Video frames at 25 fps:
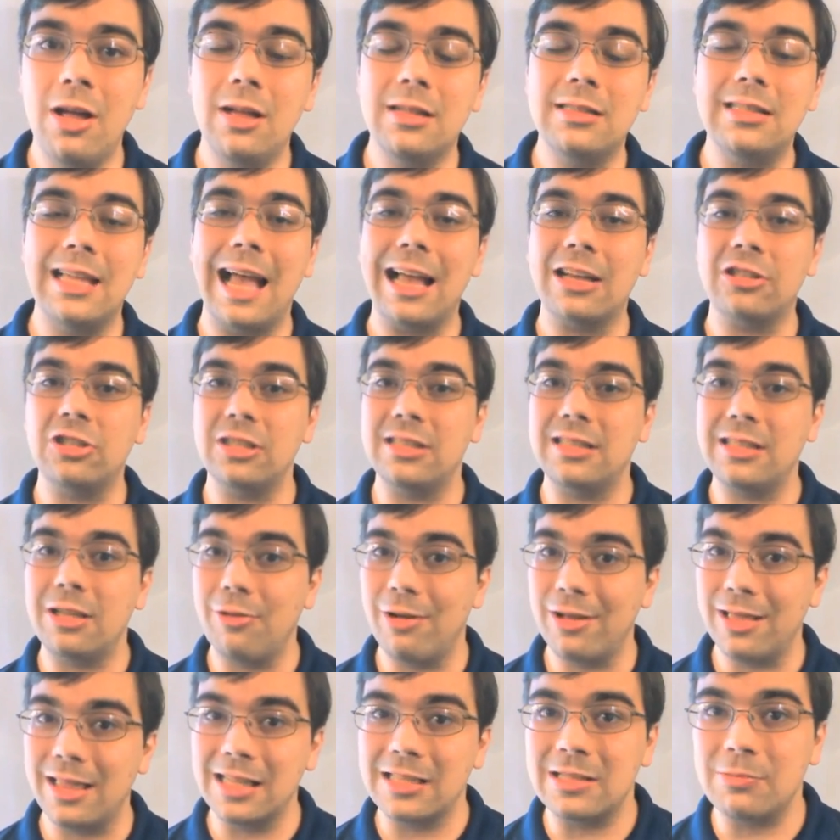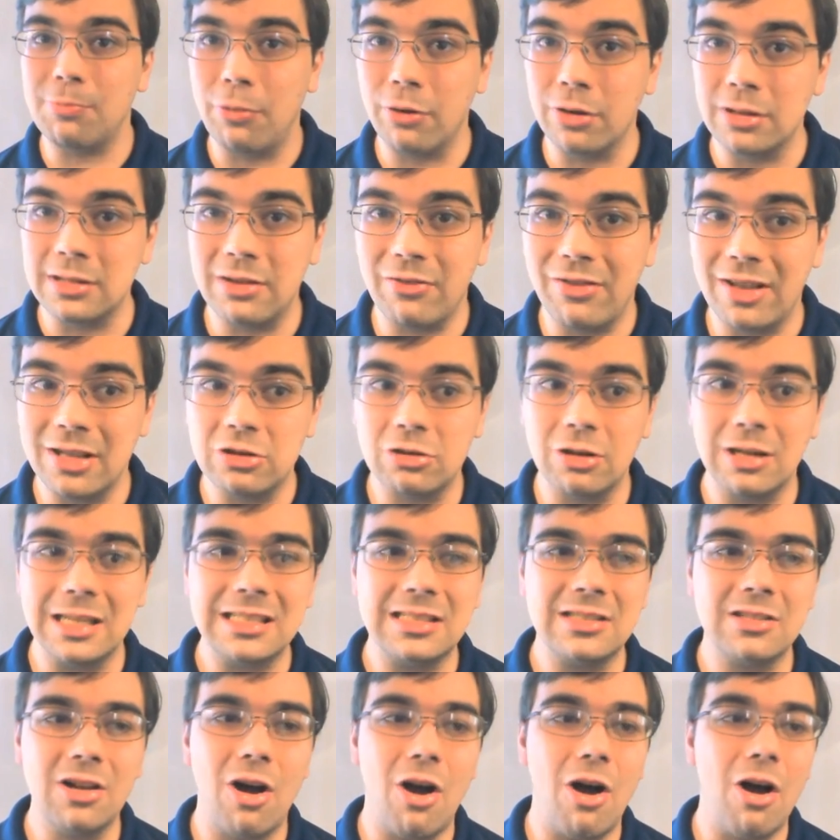to actually see what these points of
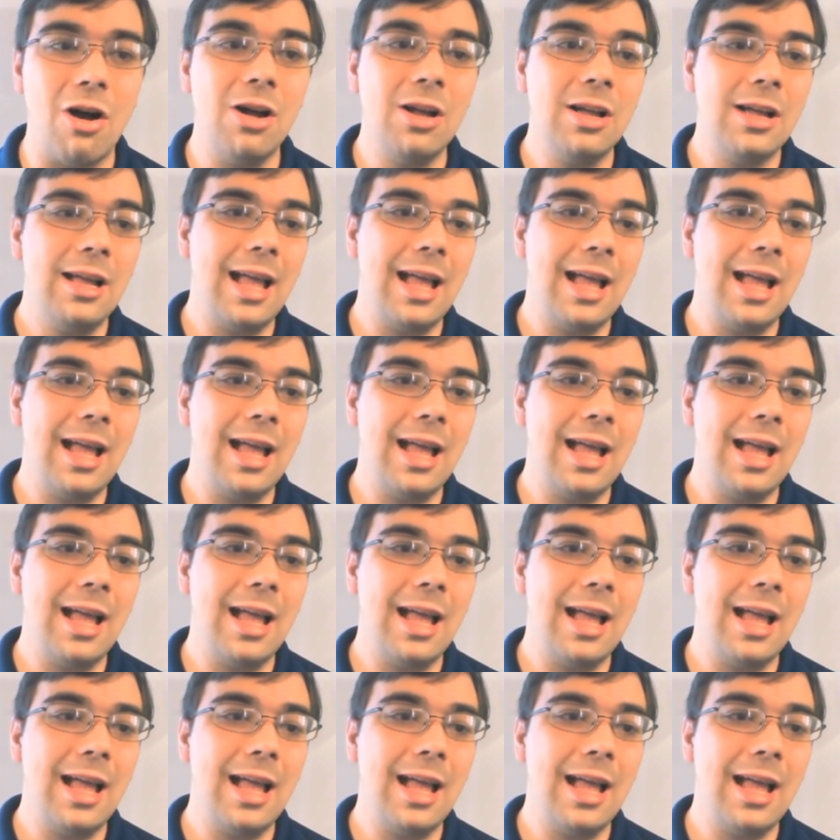interest are,